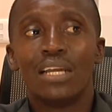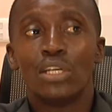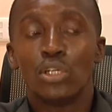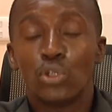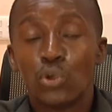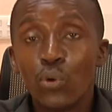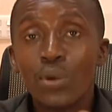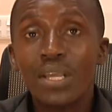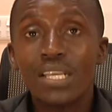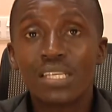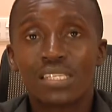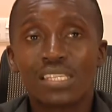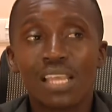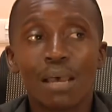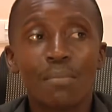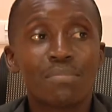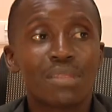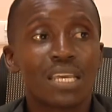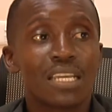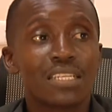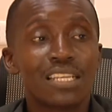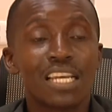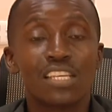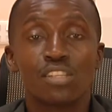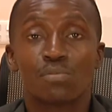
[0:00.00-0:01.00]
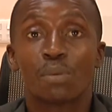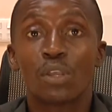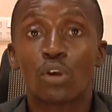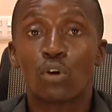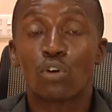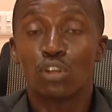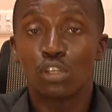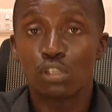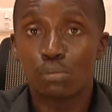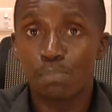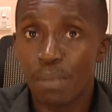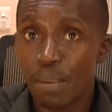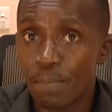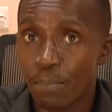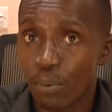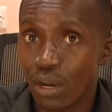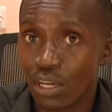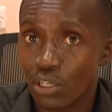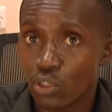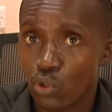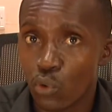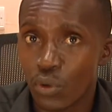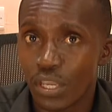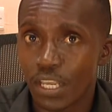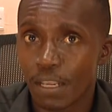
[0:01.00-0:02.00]
doing something just because people are
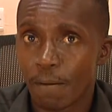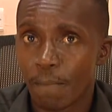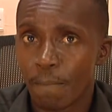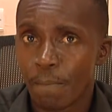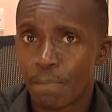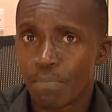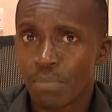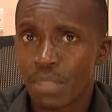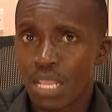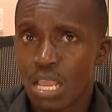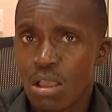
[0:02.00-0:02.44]
doing.